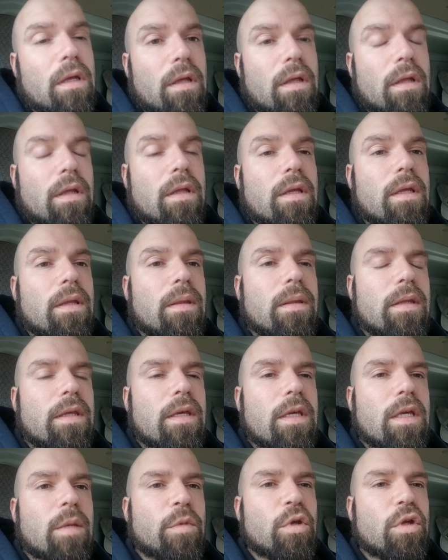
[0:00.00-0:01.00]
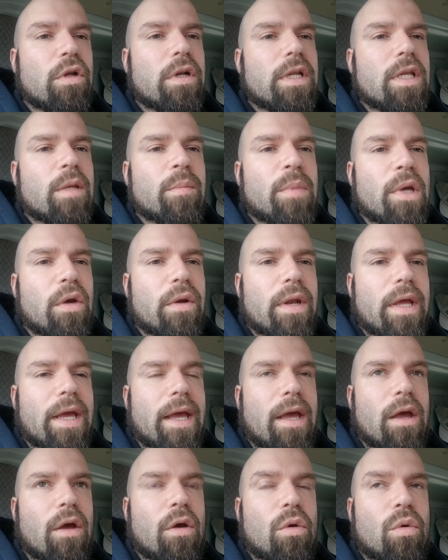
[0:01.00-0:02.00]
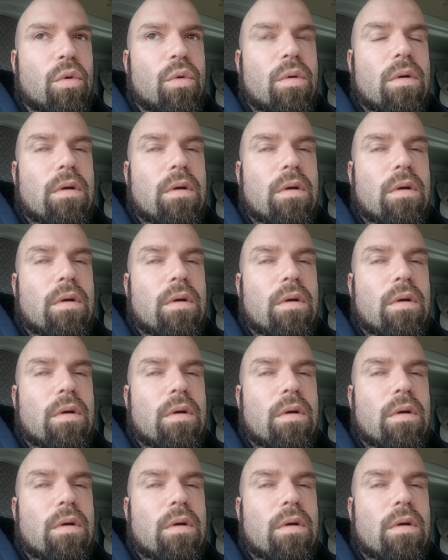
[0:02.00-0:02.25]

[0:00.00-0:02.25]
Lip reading: in the community about how